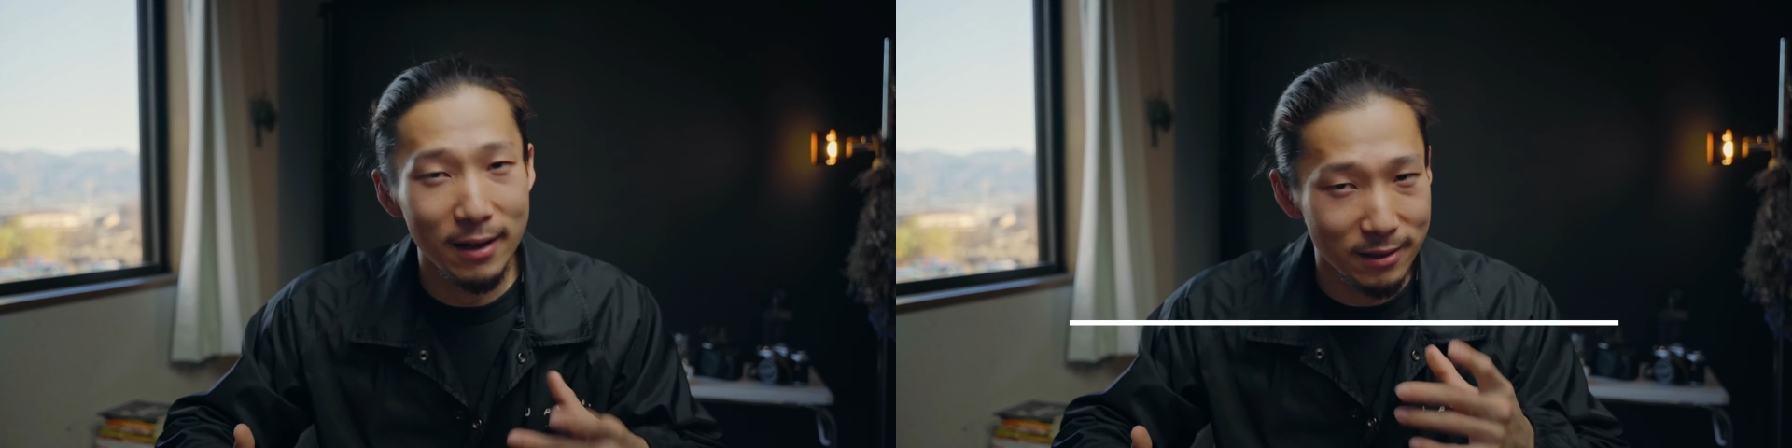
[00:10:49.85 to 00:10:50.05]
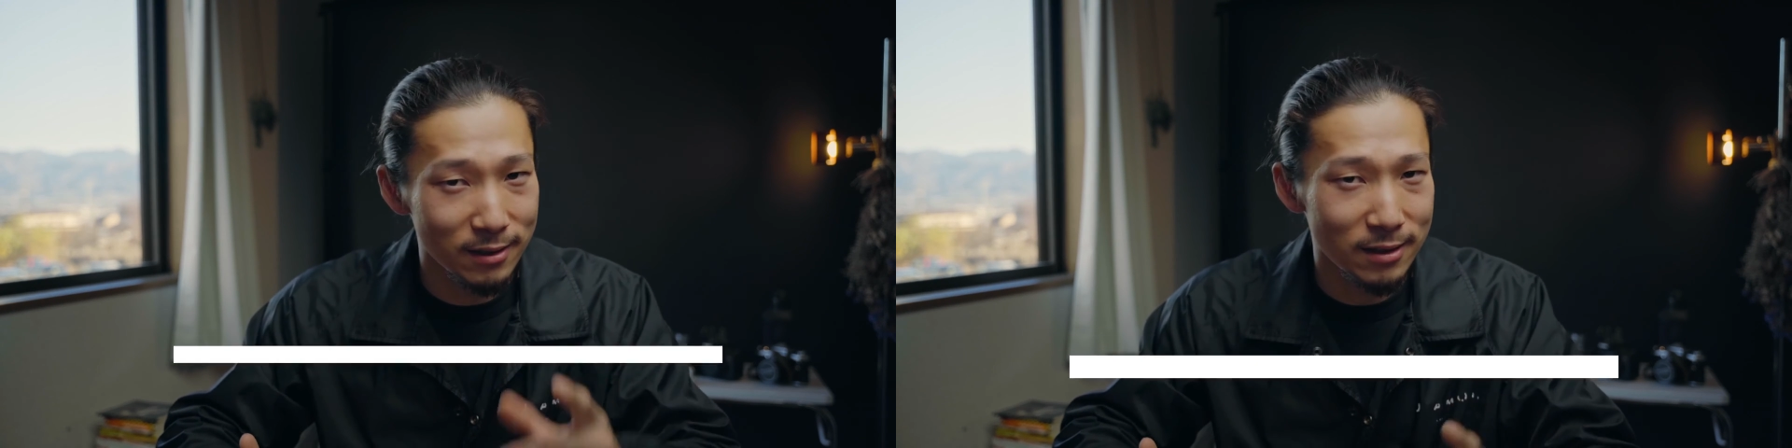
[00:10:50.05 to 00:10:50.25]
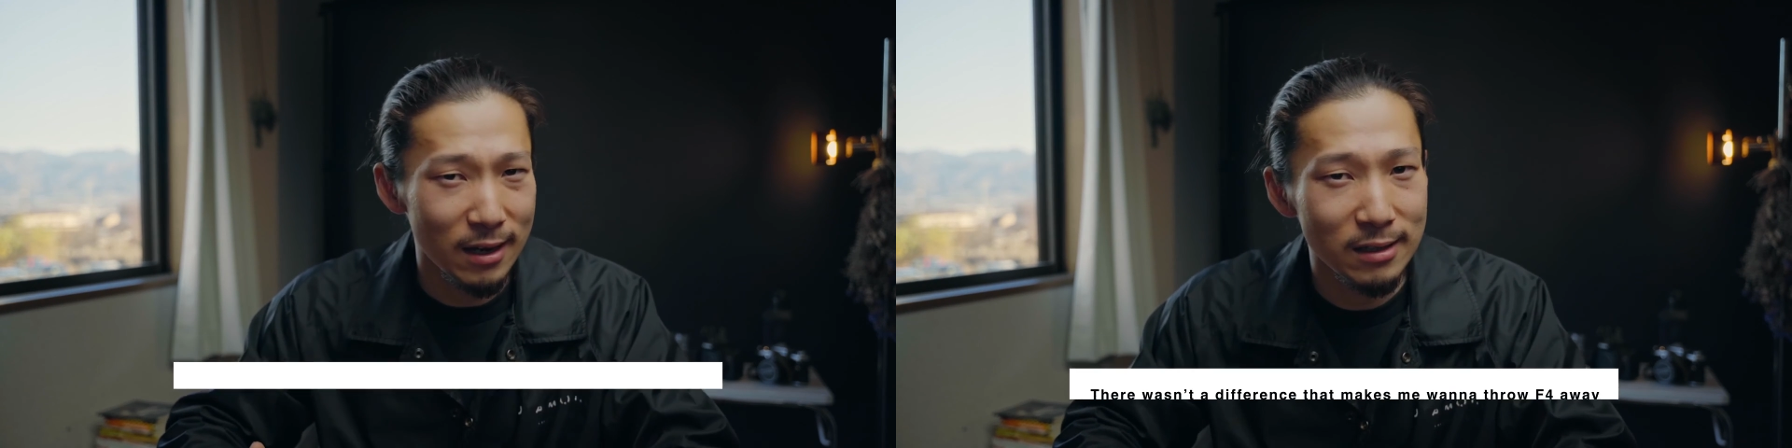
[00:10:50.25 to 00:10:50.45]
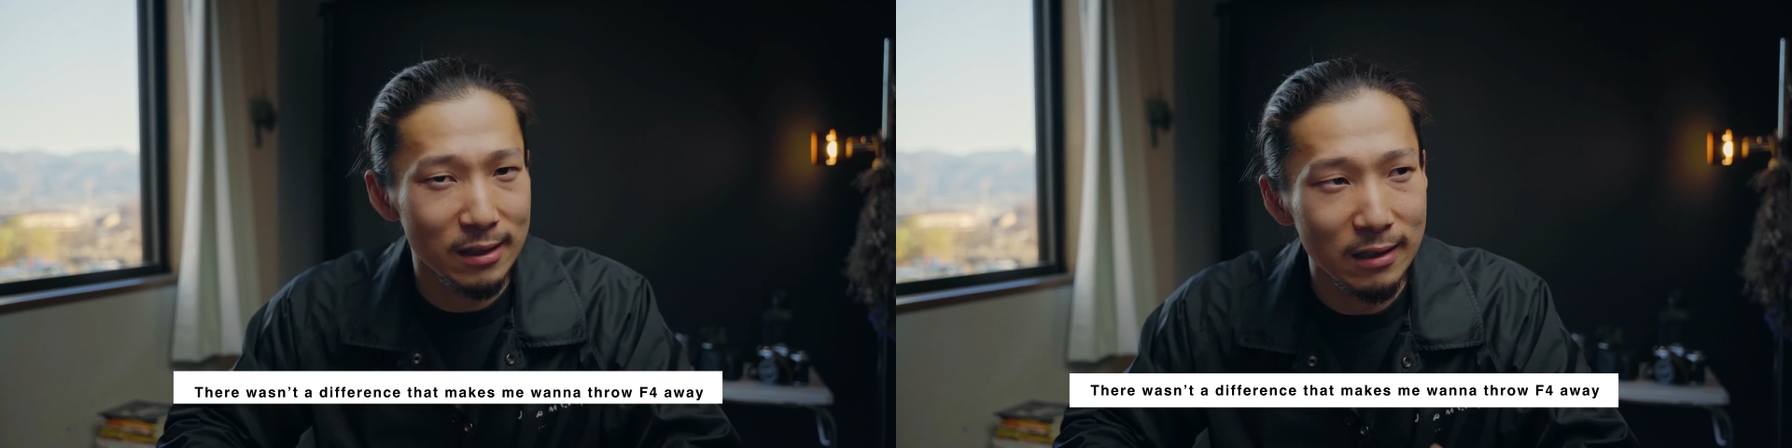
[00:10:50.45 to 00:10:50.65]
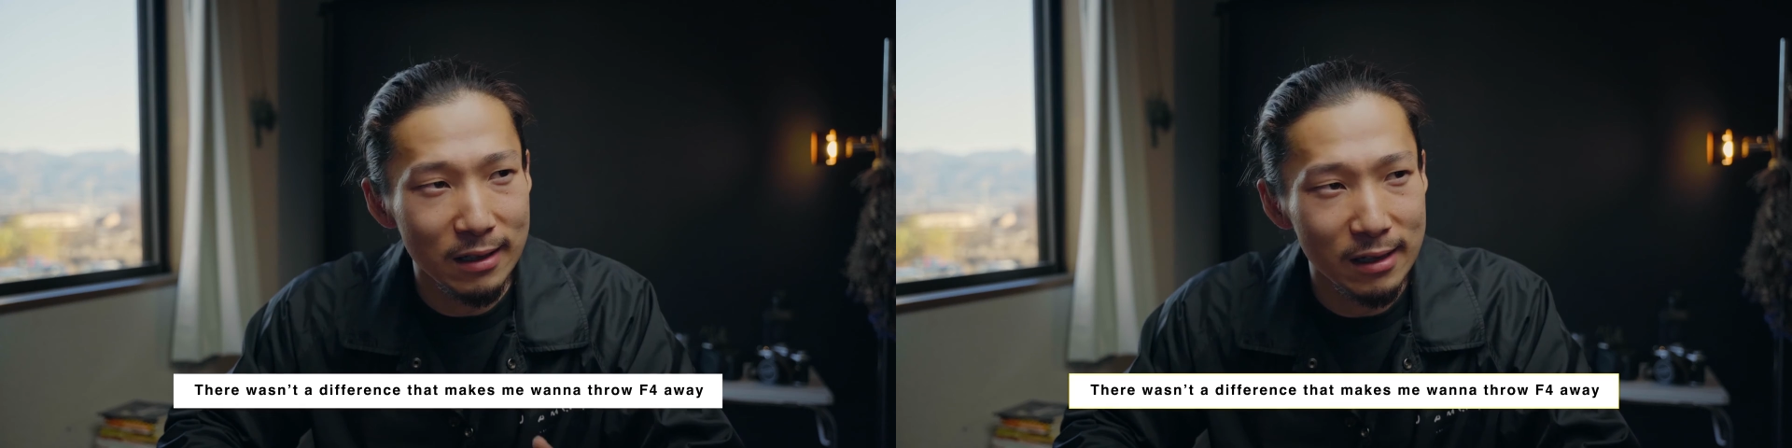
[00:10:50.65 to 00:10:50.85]
as I
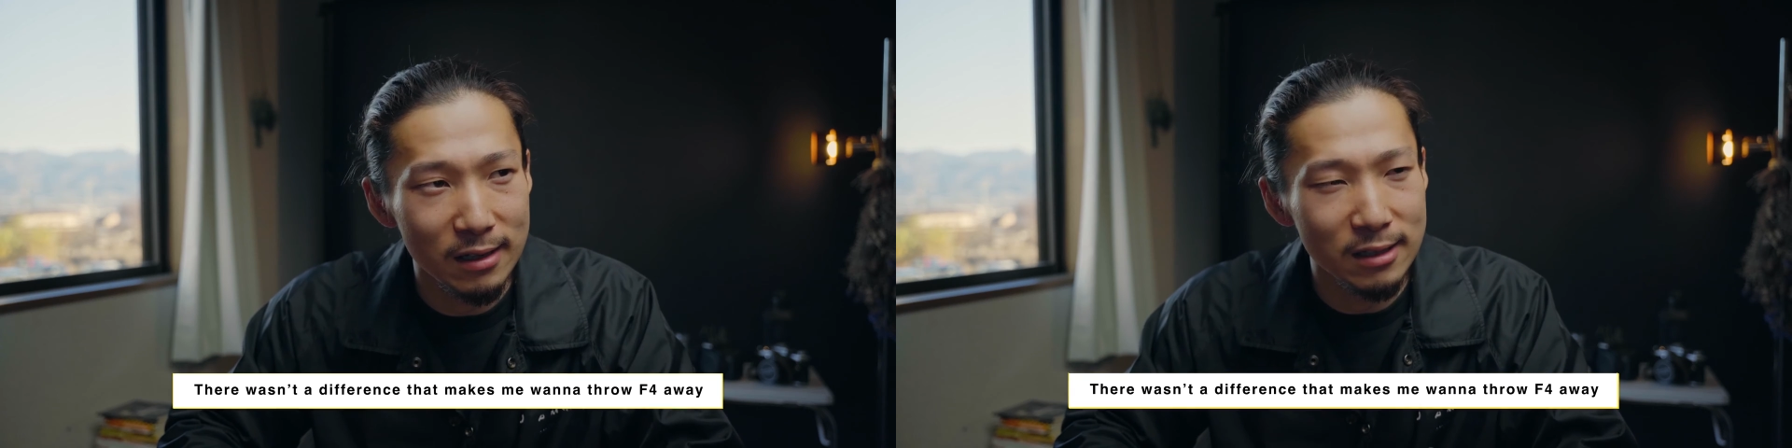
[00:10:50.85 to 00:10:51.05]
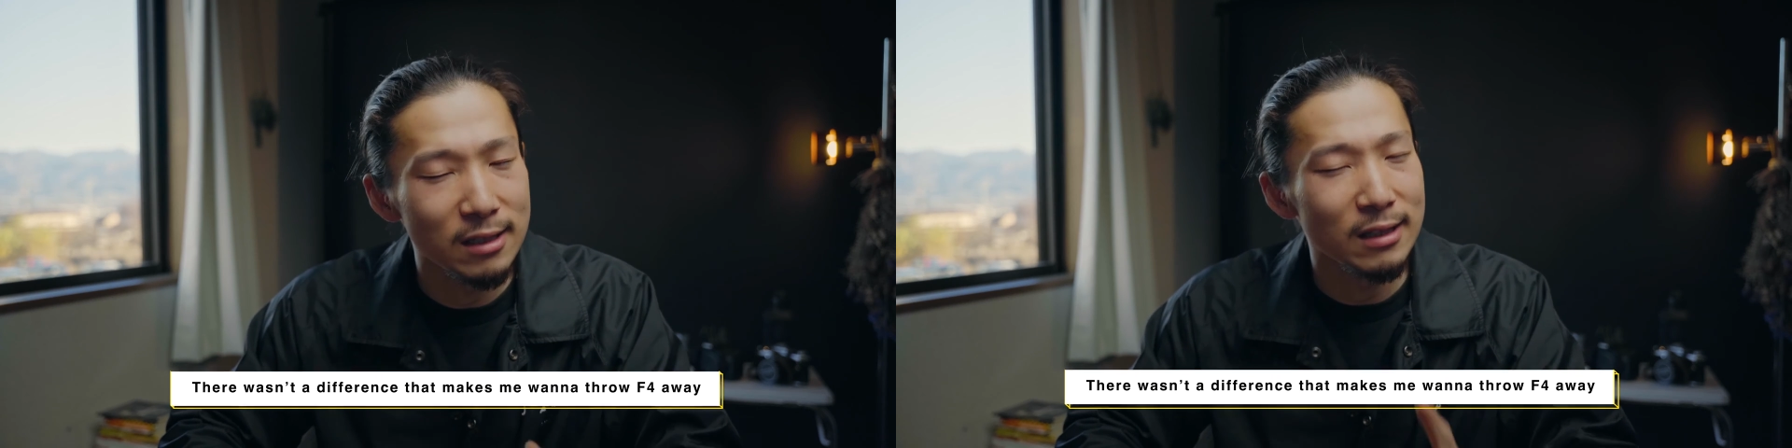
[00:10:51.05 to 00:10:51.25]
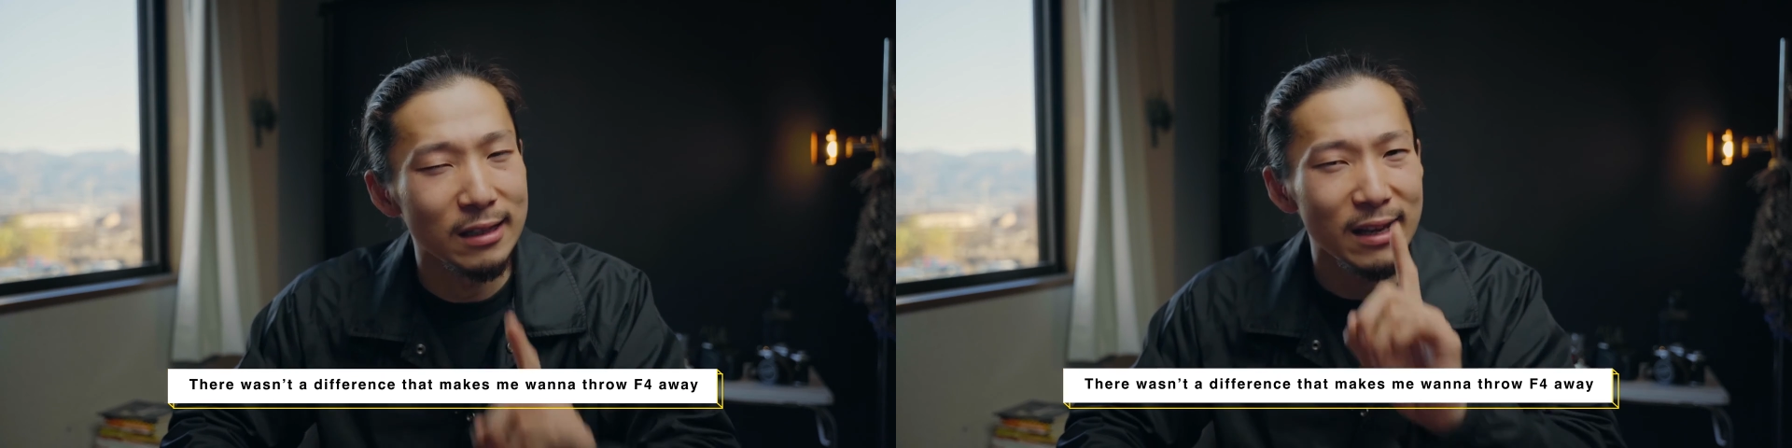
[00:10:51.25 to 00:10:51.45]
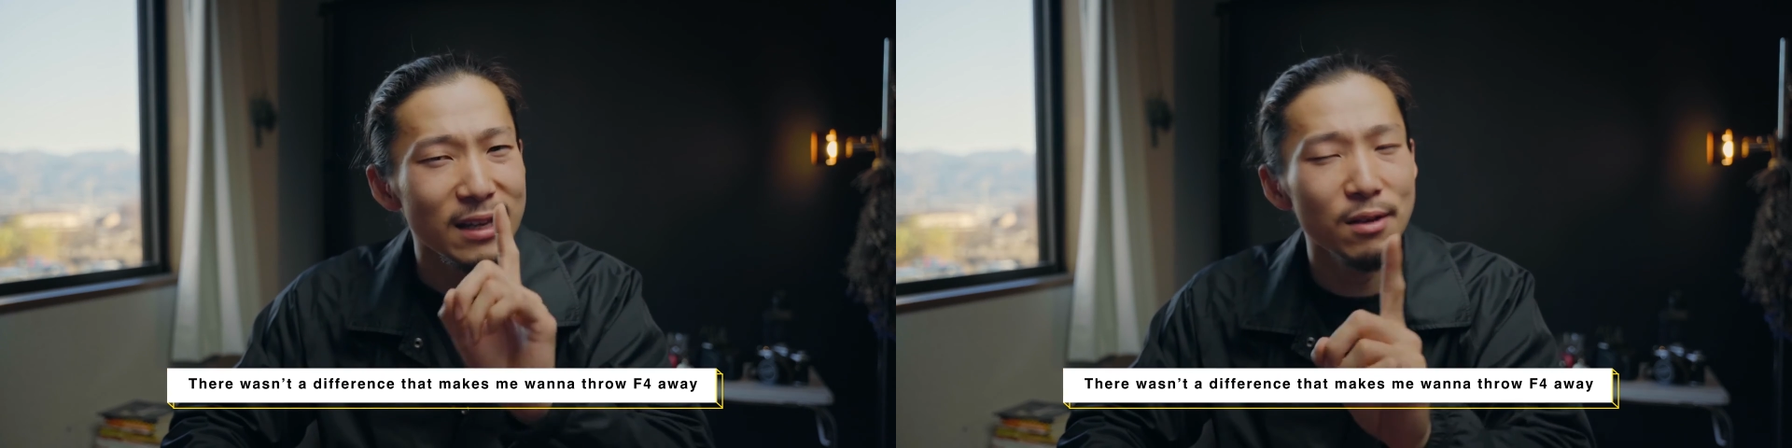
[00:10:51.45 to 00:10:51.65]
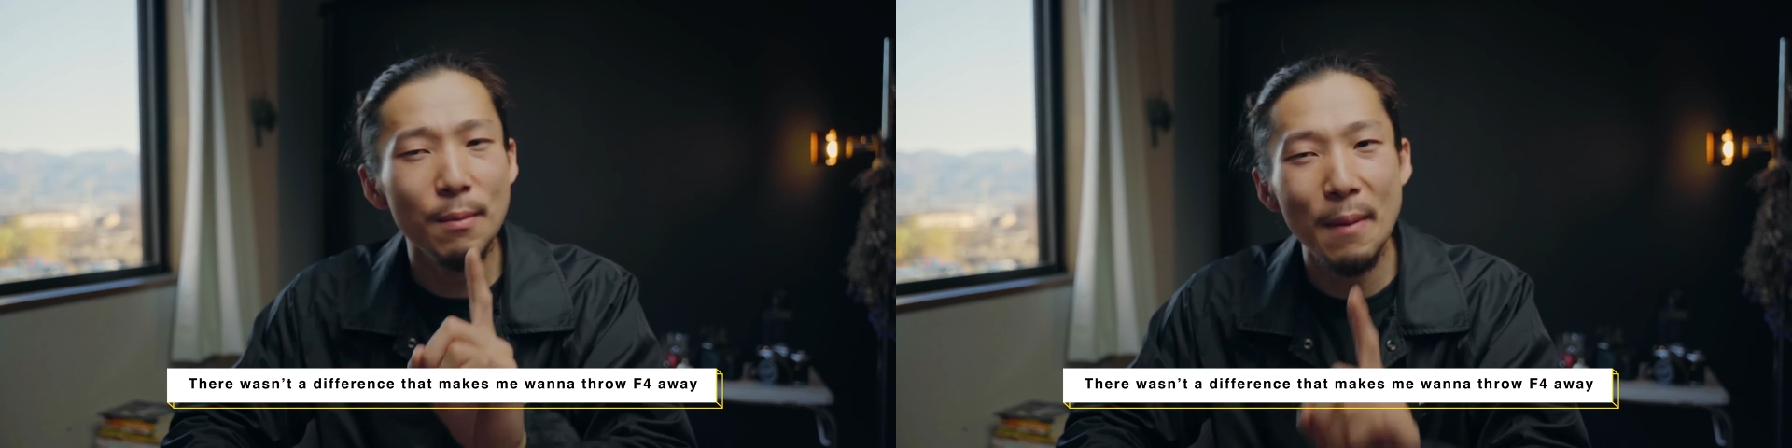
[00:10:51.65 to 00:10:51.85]
tested is they
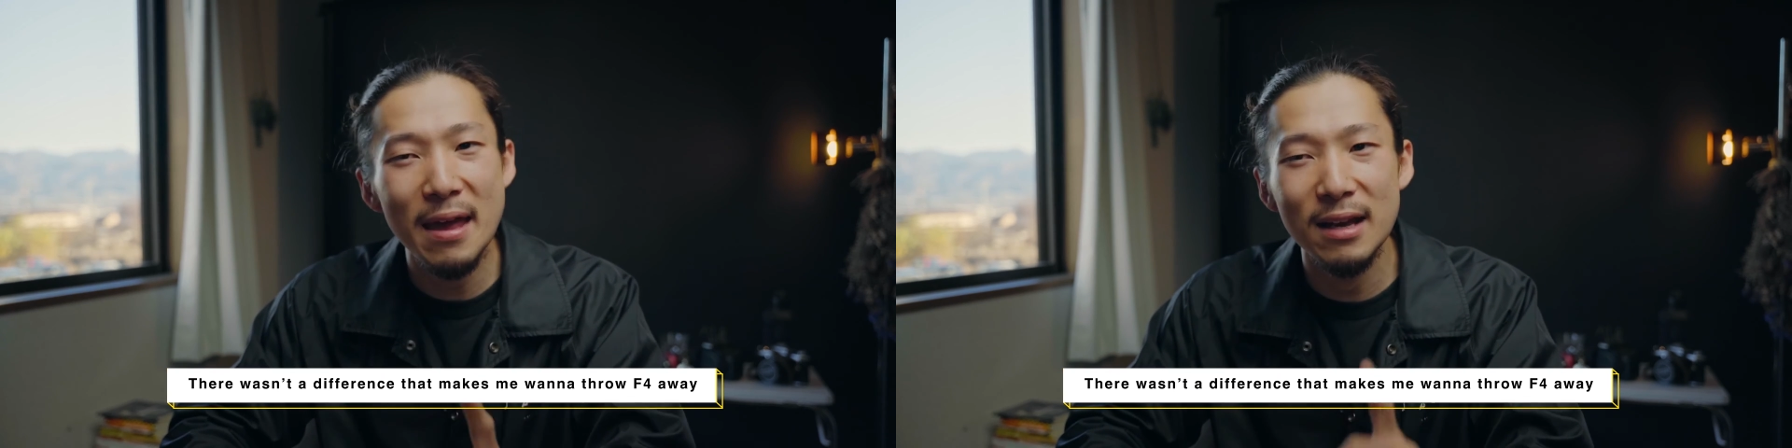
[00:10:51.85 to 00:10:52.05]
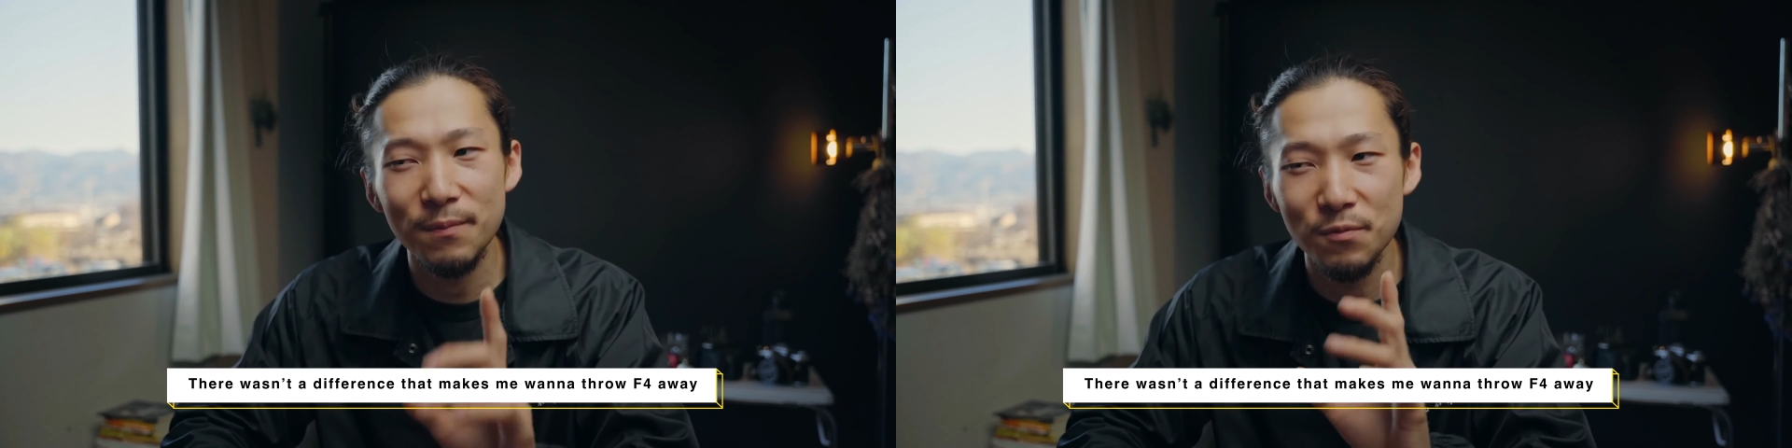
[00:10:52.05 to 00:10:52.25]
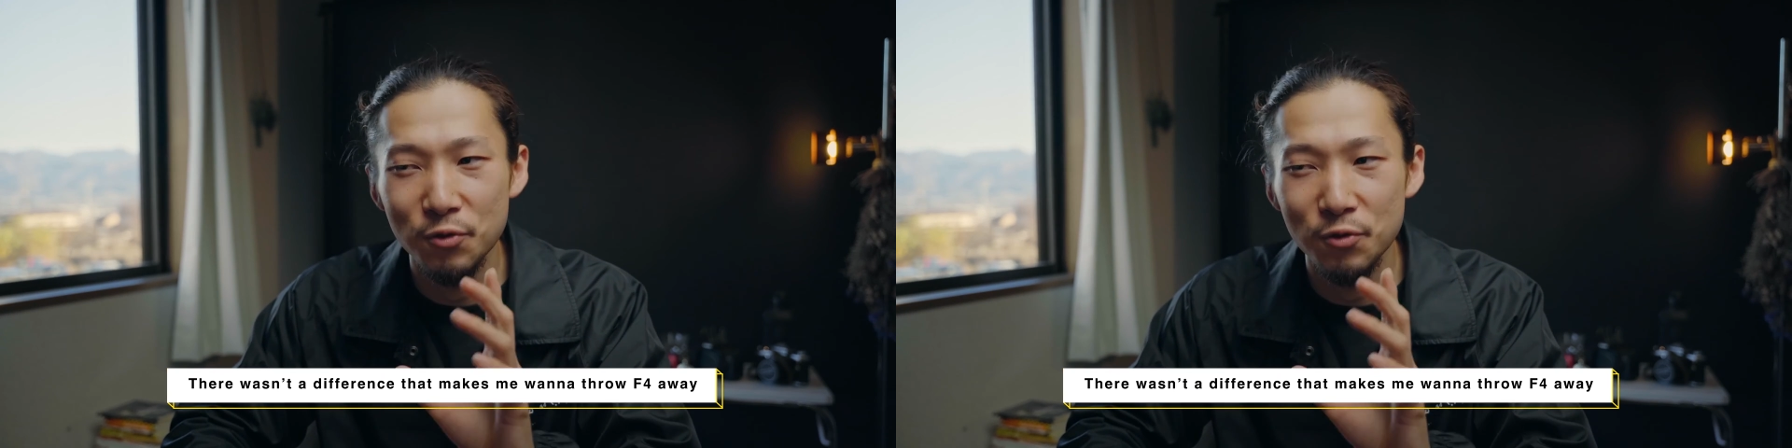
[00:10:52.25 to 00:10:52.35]
don't make a